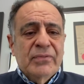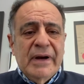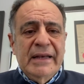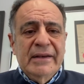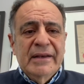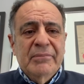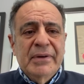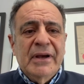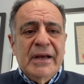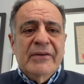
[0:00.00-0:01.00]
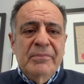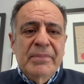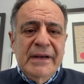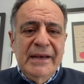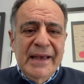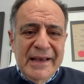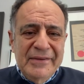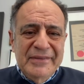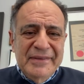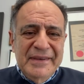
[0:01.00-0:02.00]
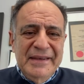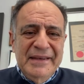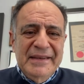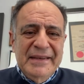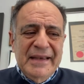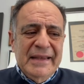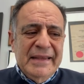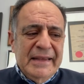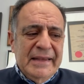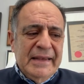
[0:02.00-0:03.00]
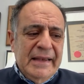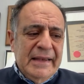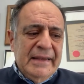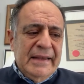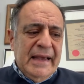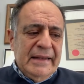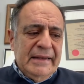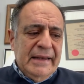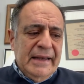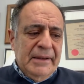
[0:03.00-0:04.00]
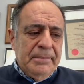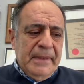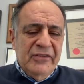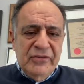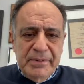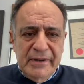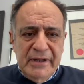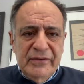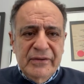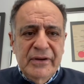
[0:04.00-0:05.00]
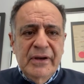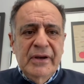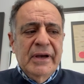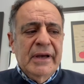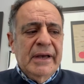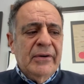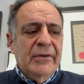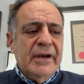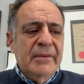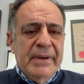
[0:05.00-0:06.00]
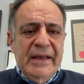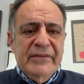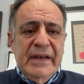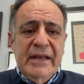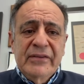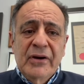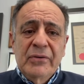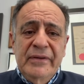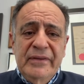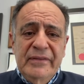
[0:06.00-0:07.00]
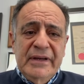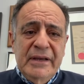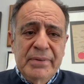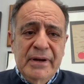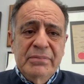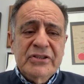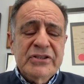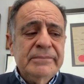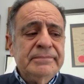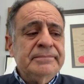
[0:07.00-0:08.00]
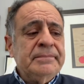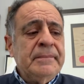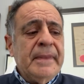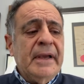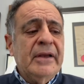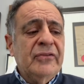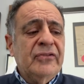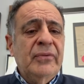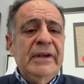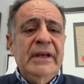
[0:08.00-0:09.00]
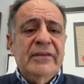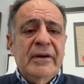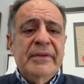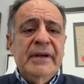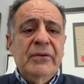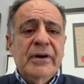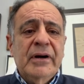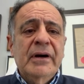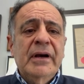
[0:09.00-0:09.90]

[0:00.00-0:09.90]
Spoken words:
write. But not everybody has that experience or capacity, and it's not always easy to get published. So we need something where